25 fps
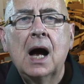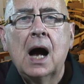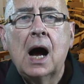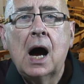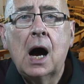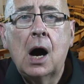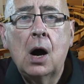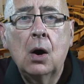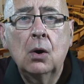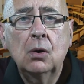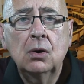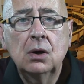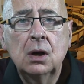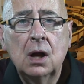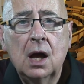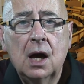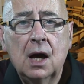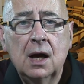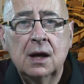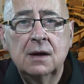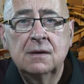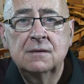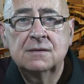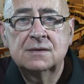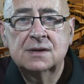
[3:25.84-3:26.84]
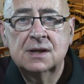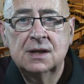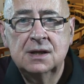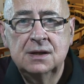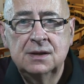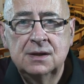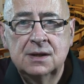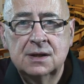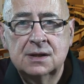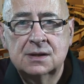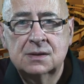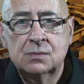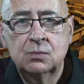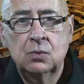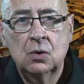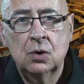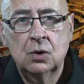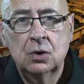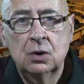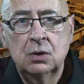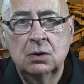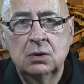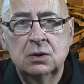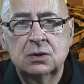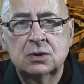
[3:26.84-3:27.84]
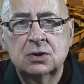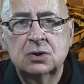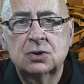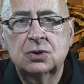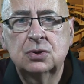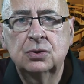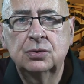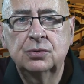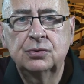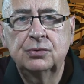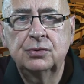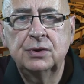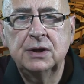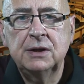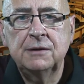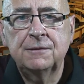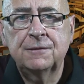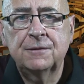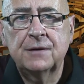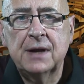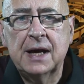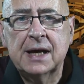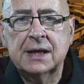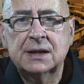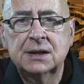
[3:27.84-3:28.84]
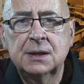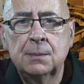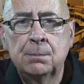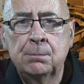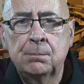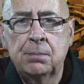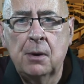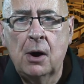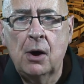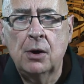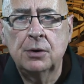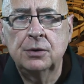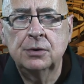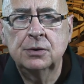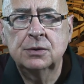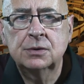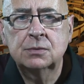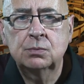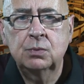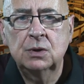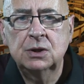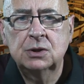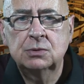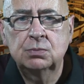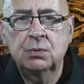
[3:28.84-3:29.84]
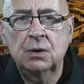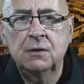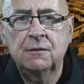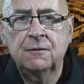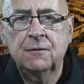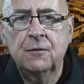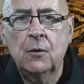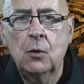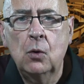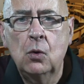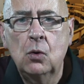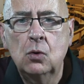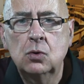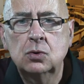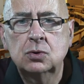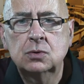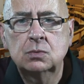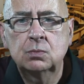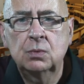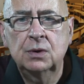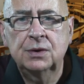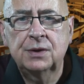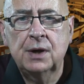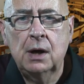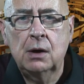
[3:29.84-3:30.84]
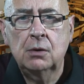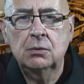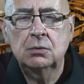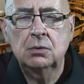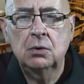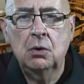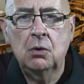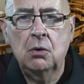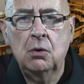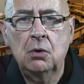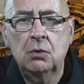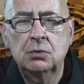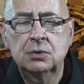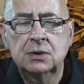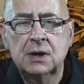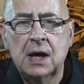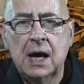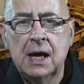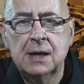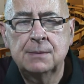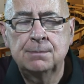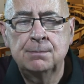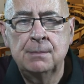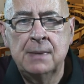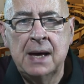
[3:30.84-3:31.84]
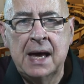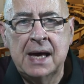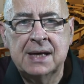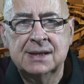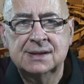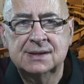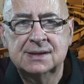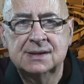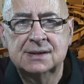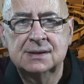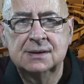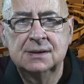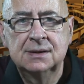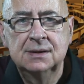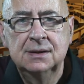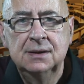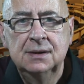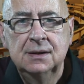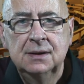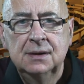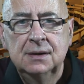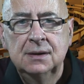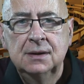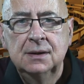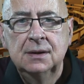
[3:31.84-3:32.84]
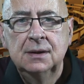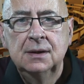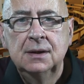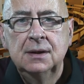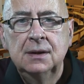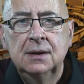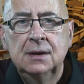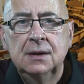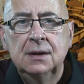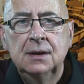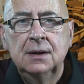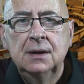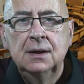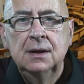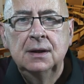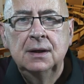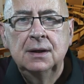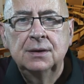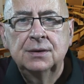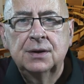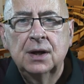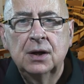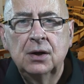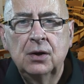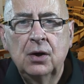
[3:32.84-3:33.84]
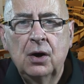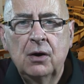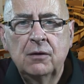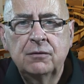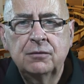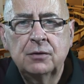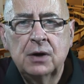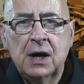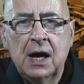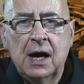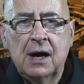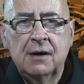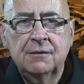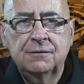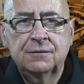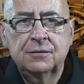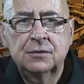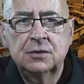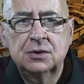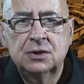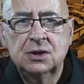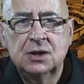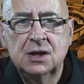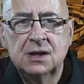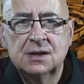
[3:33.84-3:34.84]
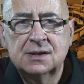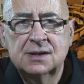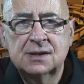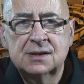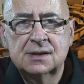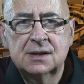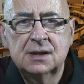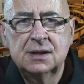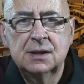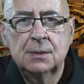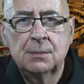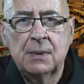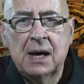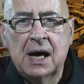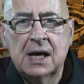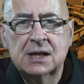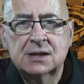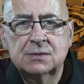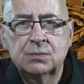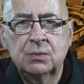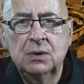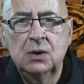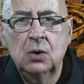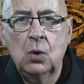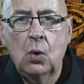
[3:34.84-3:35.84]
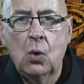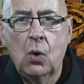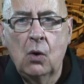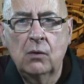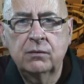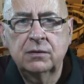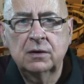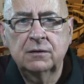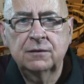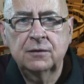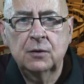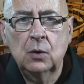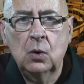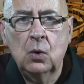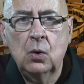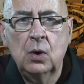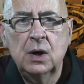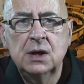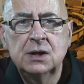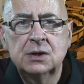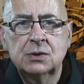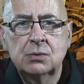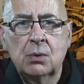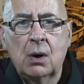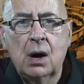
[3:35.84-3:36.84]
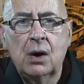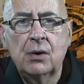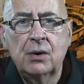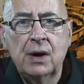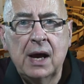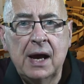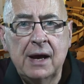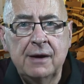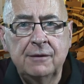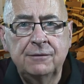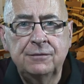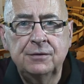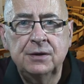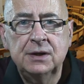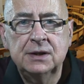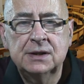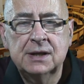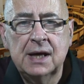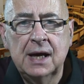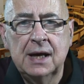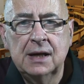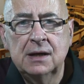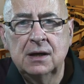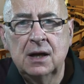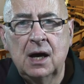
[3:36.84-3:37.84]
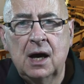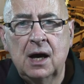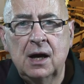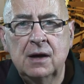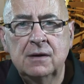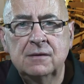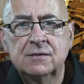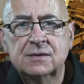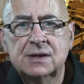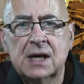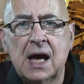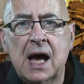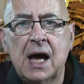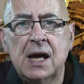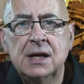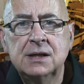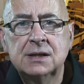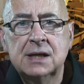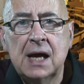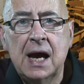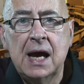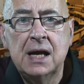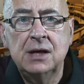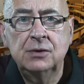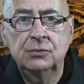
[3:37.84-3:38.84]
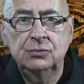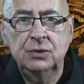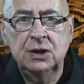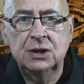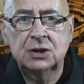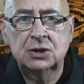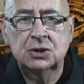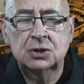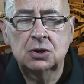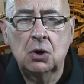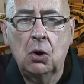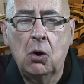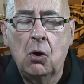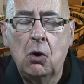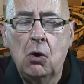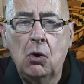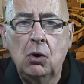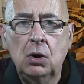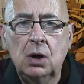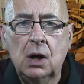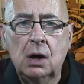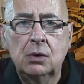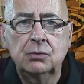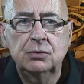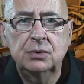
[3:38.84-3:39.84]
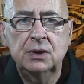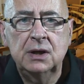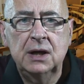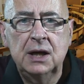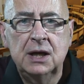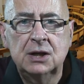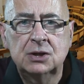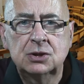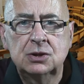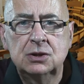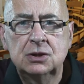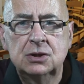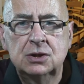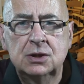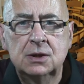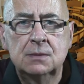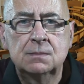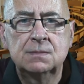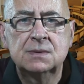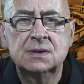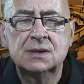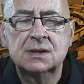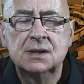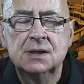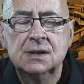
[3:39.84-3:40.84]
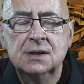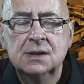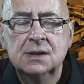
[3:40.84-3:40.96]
Our lives in this world should reflect the bond which we forge with our Lord at Mass. The love we have for Jesus in the Mass will overflow into our everyday lives and enrich all our relationships.